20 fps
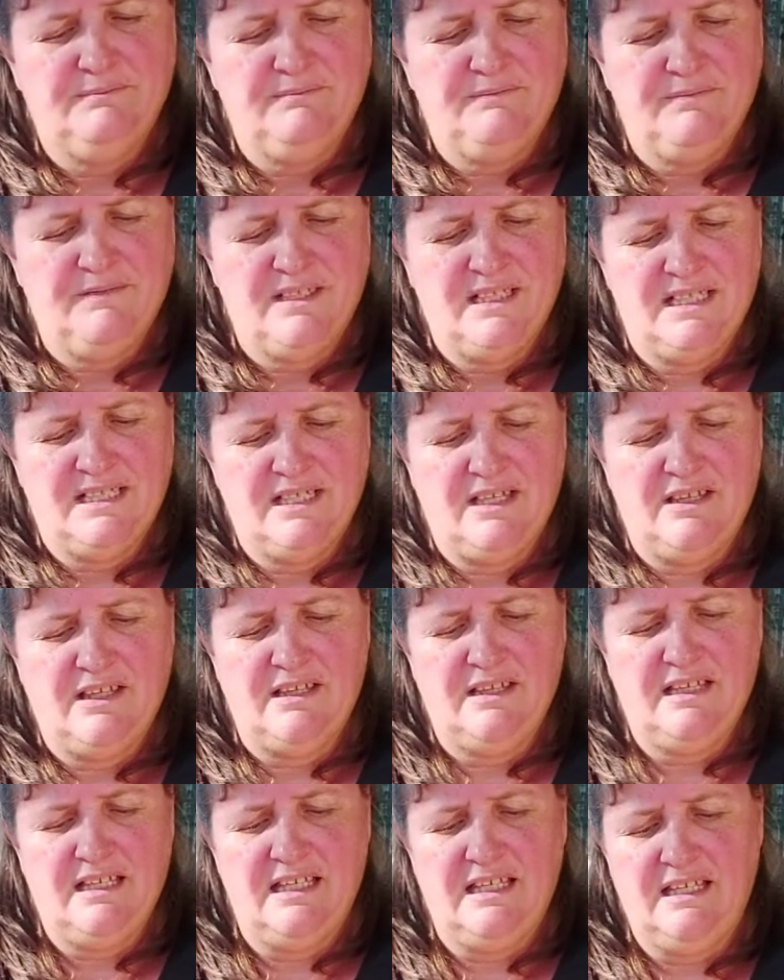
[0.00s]
just so that
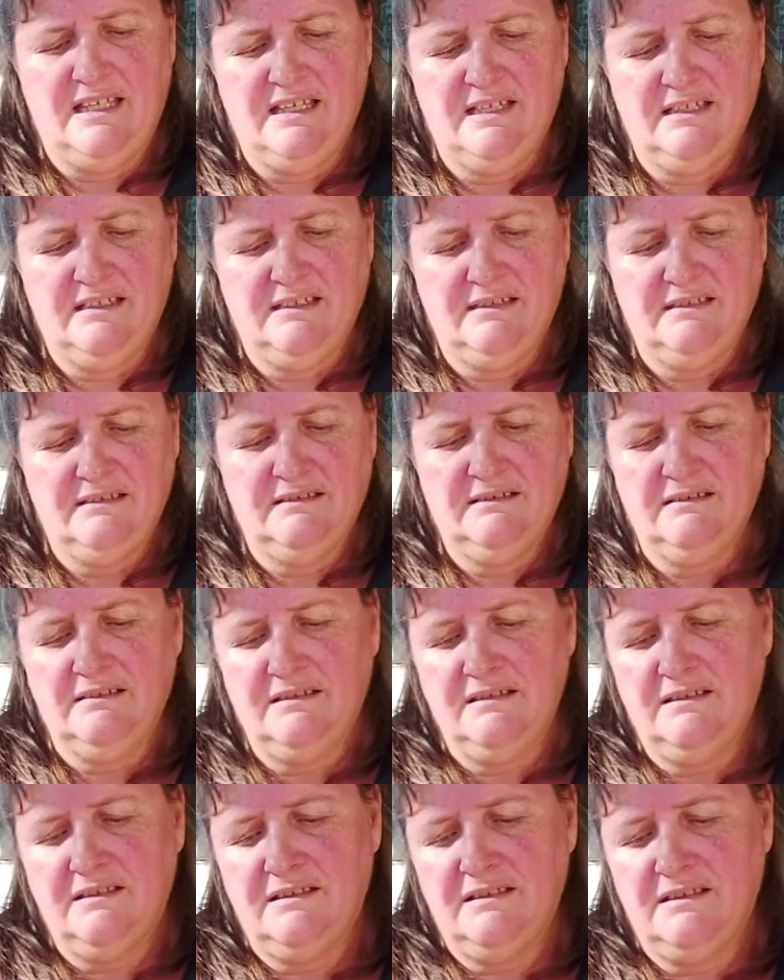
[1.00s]

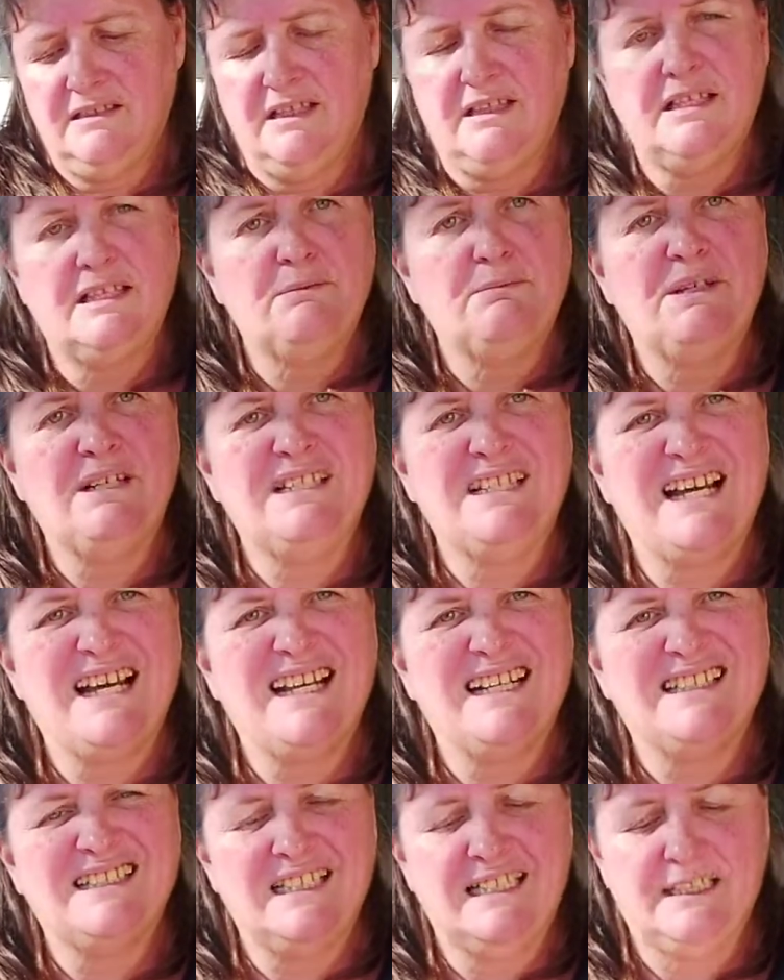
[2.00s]
there's a bit of dark
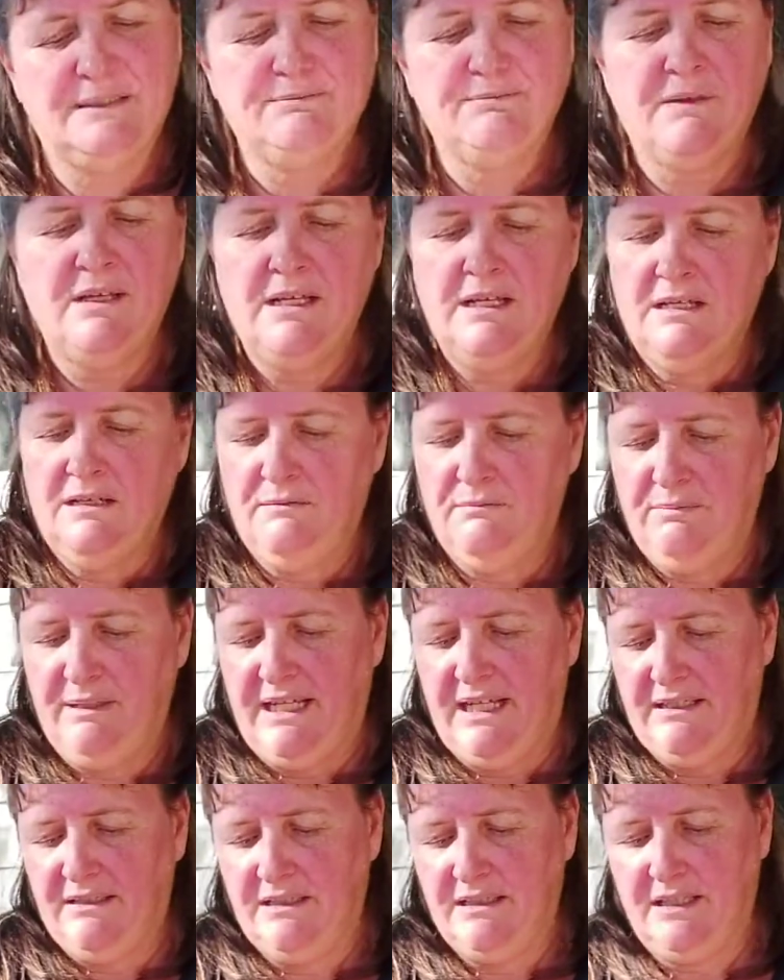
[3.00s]
there. But yeah,
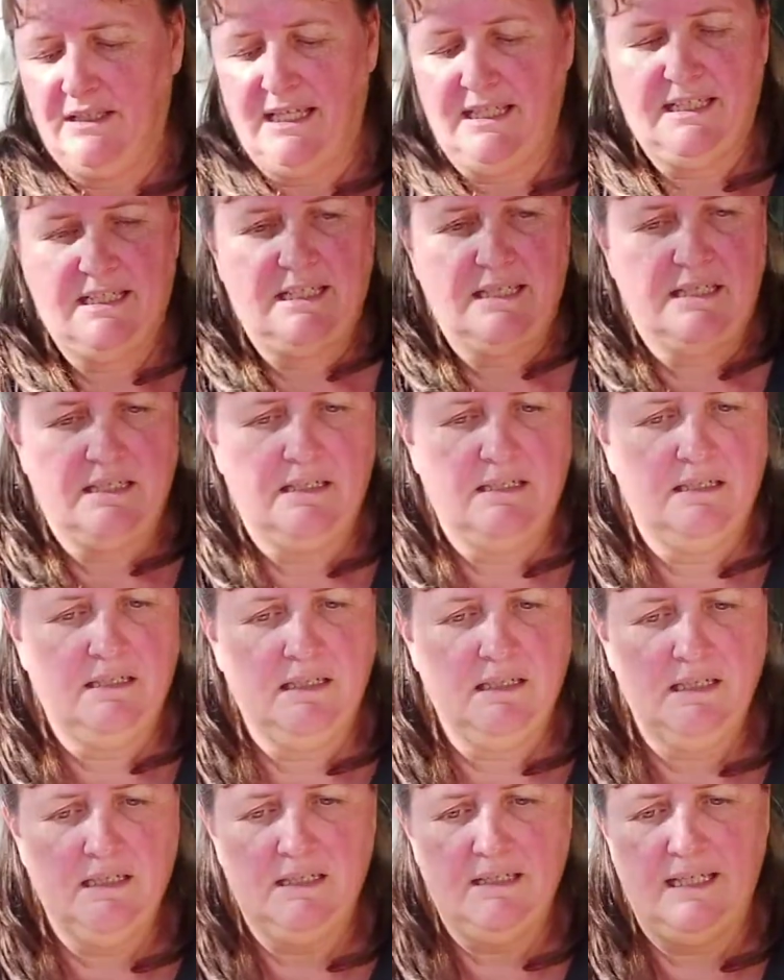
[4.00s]
so that's
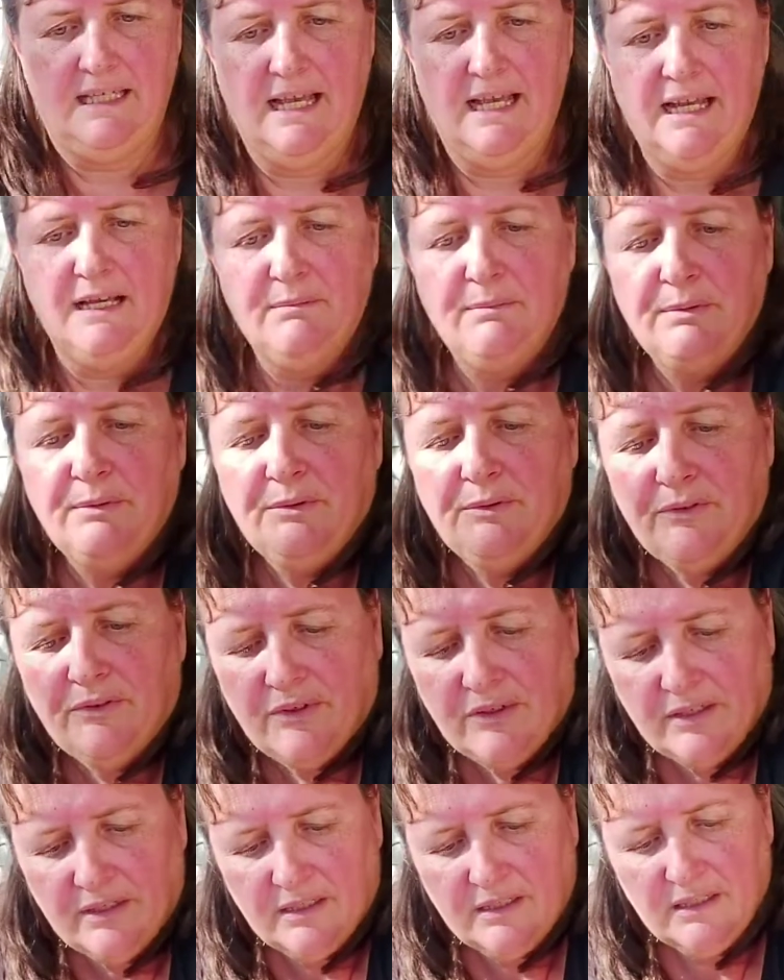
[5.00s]
the apples.
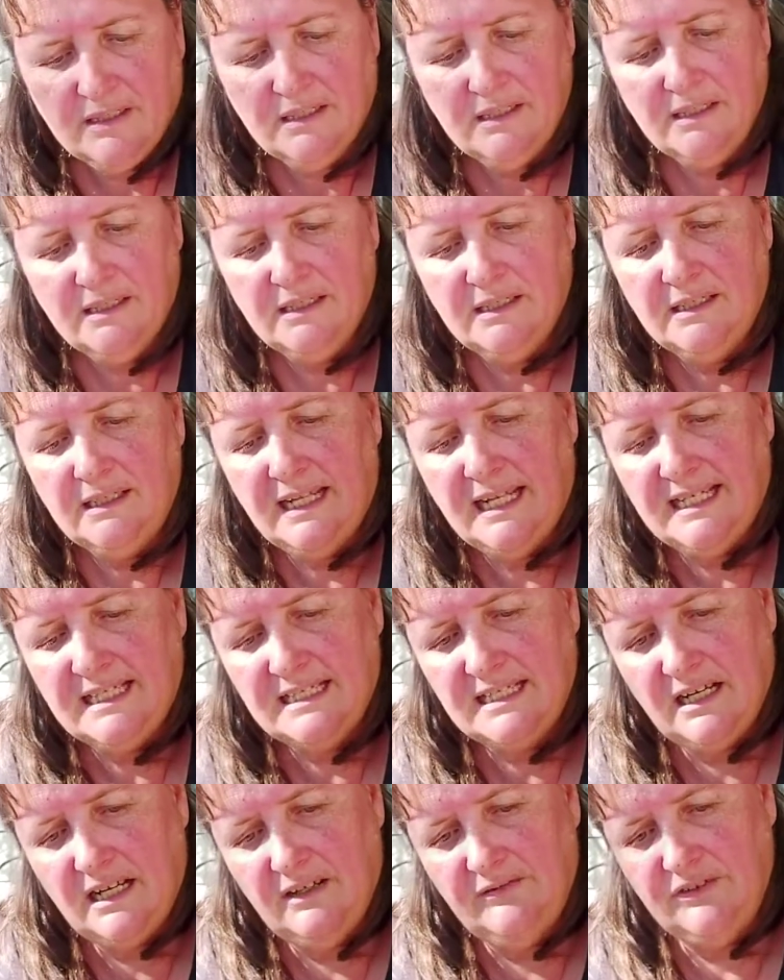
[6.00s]

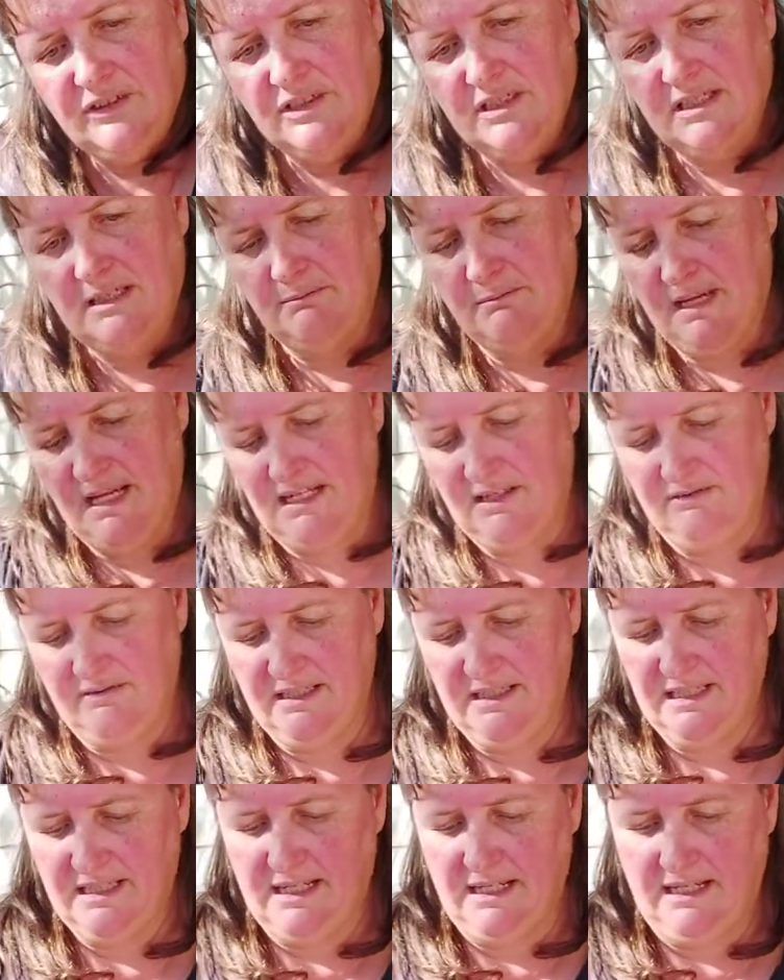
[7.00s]
Next, I've got some
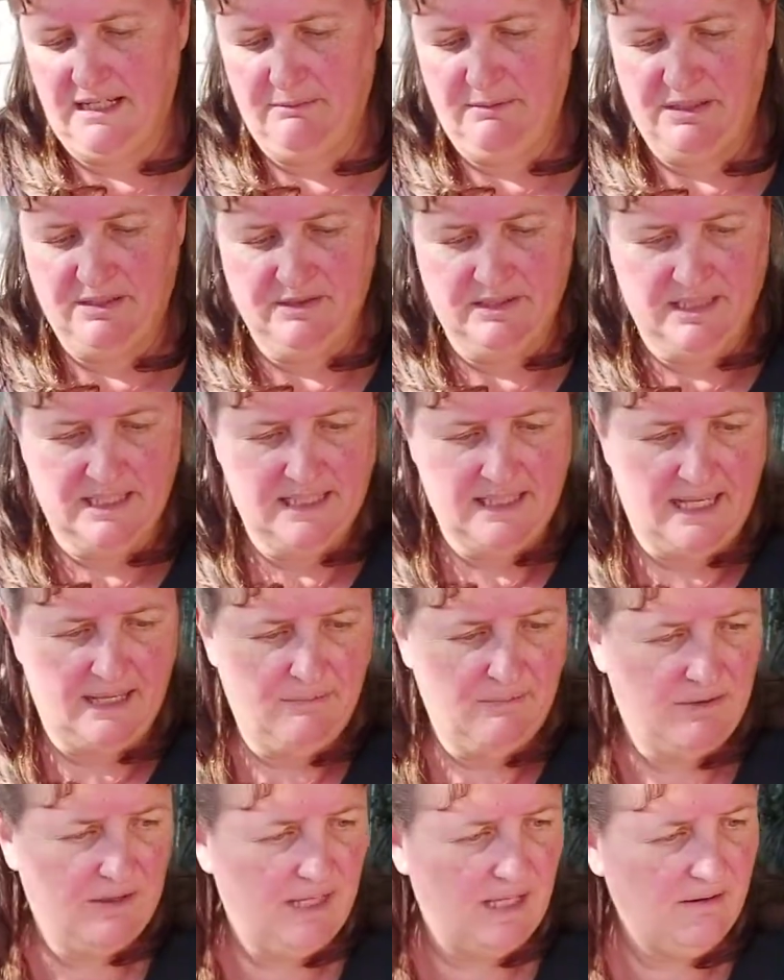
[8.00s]
mandarins that I'm going to be doing the same
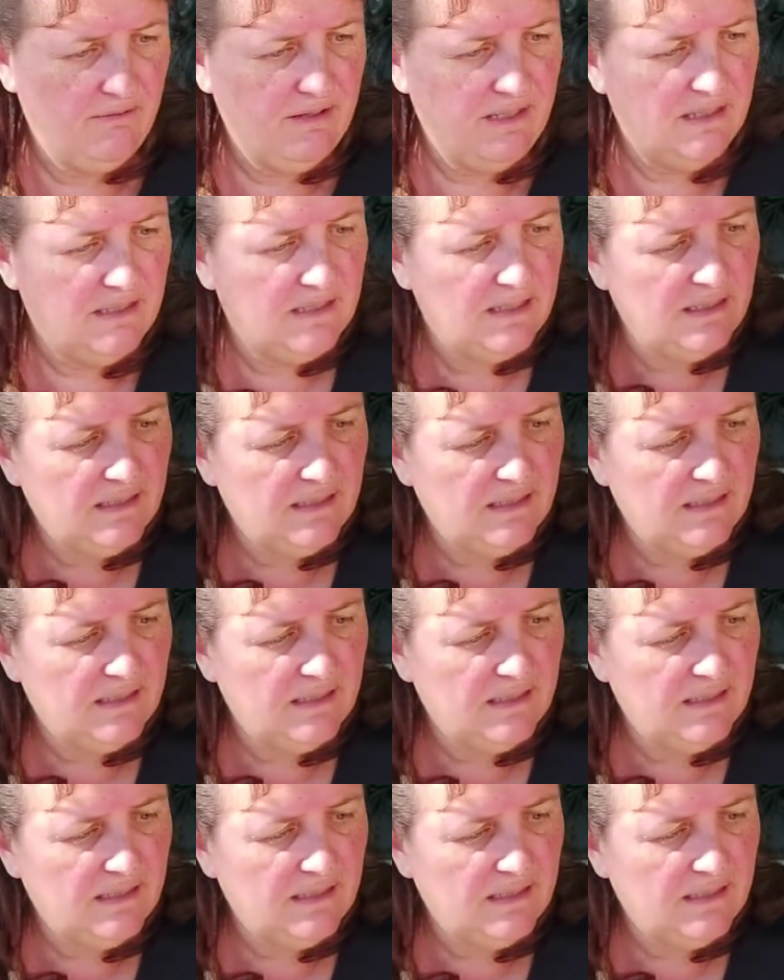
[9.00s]
thing with.